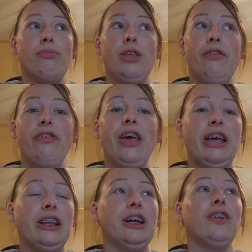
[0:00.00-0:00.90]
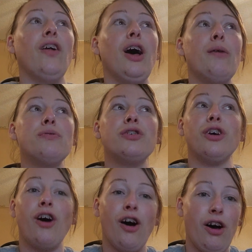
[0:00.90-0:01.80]
it's like the gloves
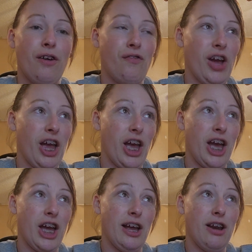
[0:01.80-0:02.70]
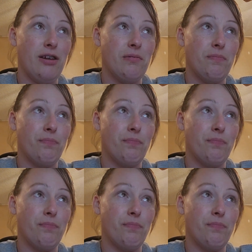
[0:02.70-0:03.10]
are off and